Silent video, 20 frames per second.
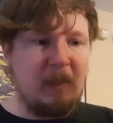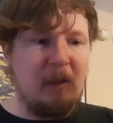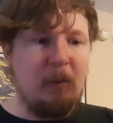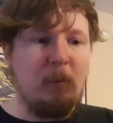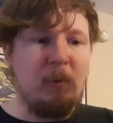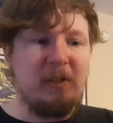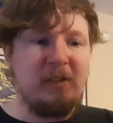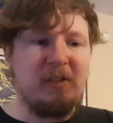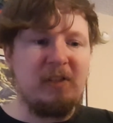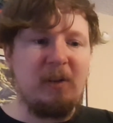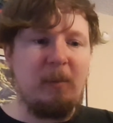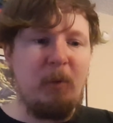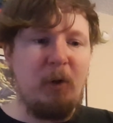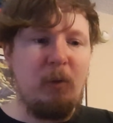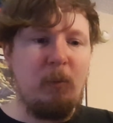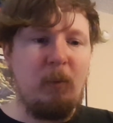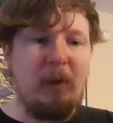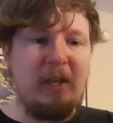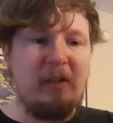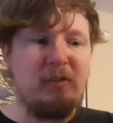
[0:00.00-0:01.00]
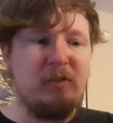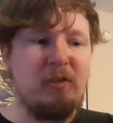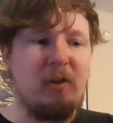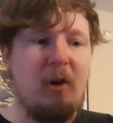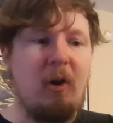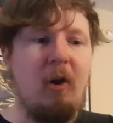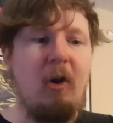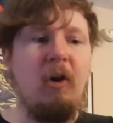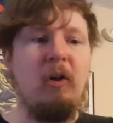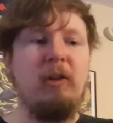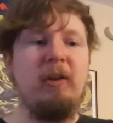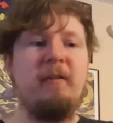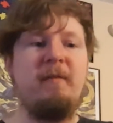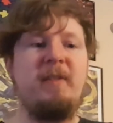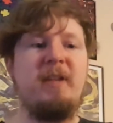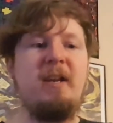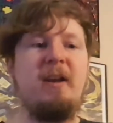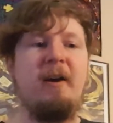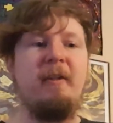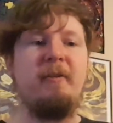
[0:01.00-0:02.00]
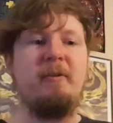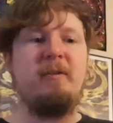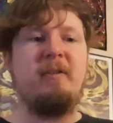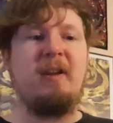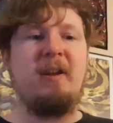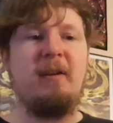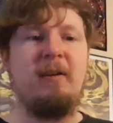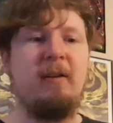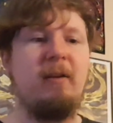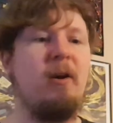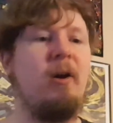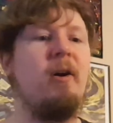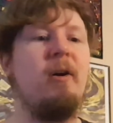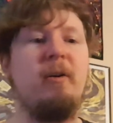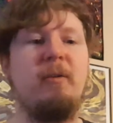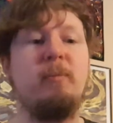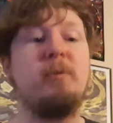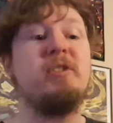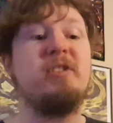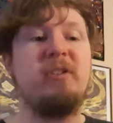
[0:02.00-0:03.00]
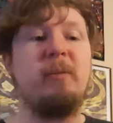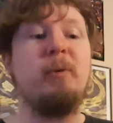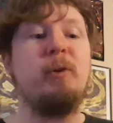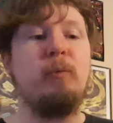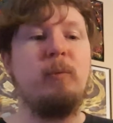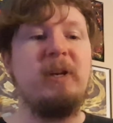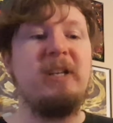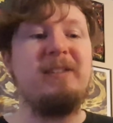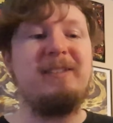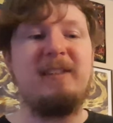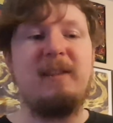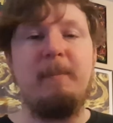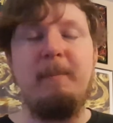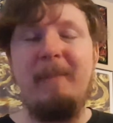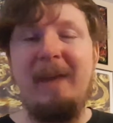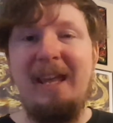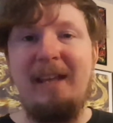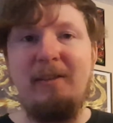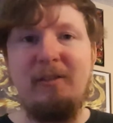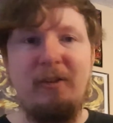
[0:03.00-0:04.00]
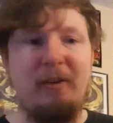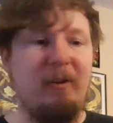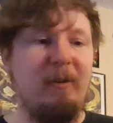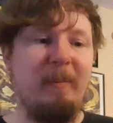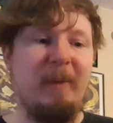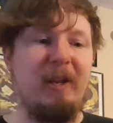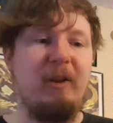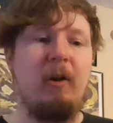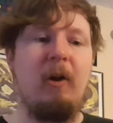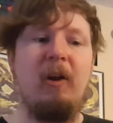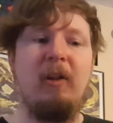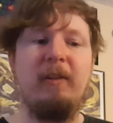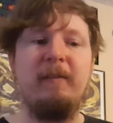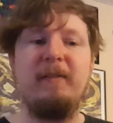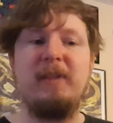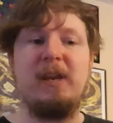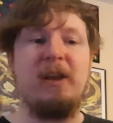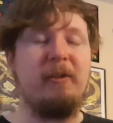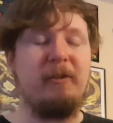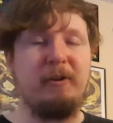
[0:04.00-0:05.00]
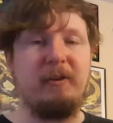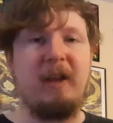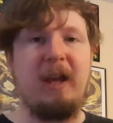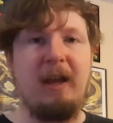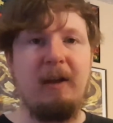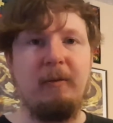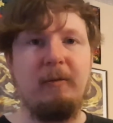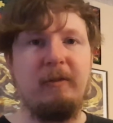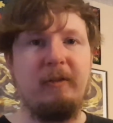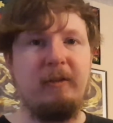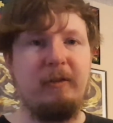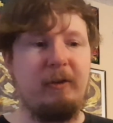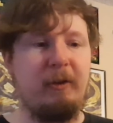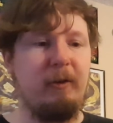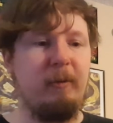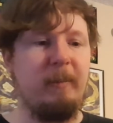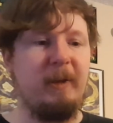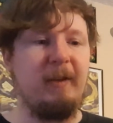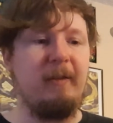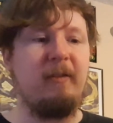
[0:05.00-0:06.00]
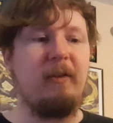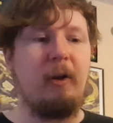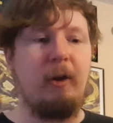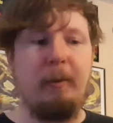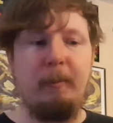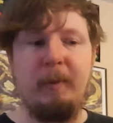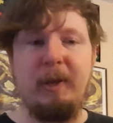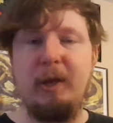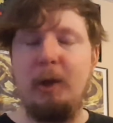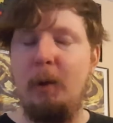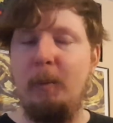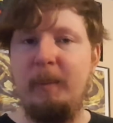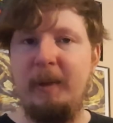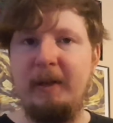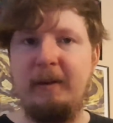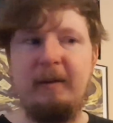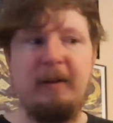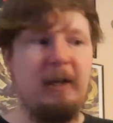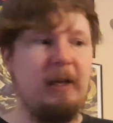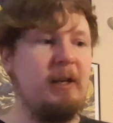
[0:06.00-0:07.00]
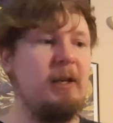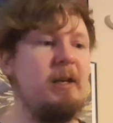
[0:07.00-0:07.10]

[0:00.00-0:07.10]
When someone wins all of the other, when someone wins the main tournament, all of the other towns' tournaments are reopened.